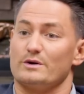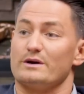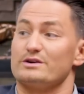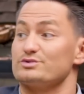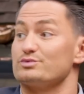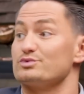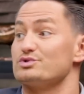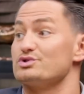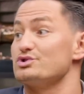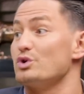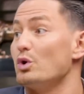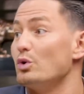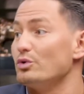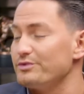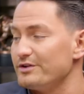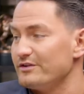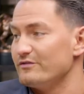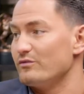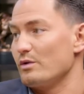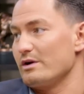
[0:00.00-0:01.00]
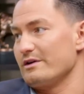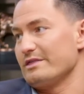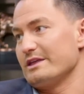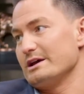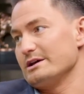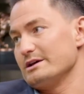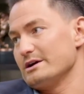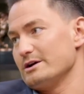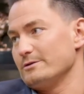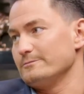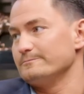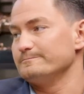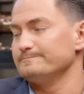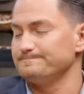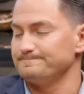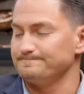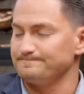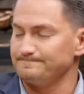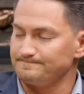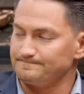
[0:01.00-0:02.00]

as a result of where they go. And